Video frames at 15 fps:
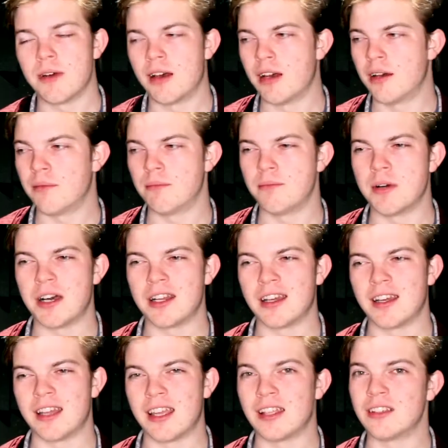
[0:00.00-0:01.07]

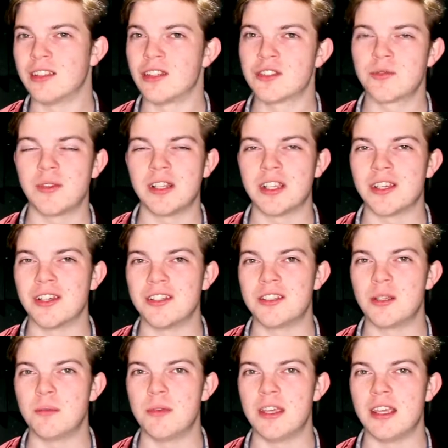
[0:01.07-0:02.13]
but it looks really good
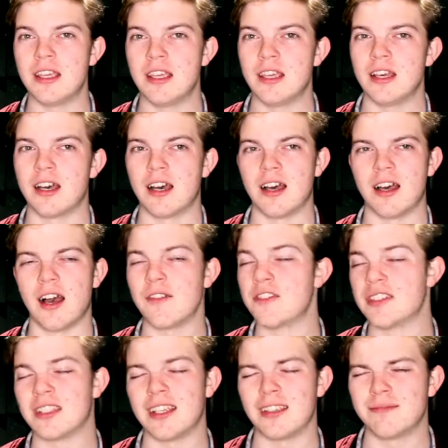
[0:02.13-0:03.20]
to me.
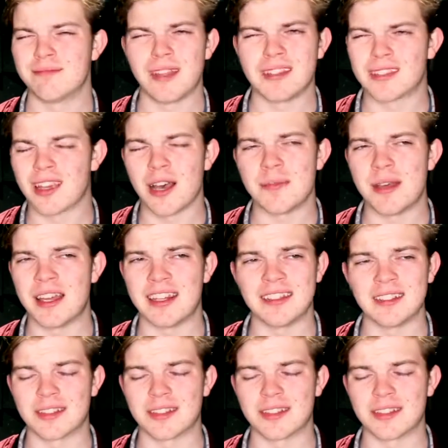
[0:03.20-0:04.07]
Obviously, it's Cuphead.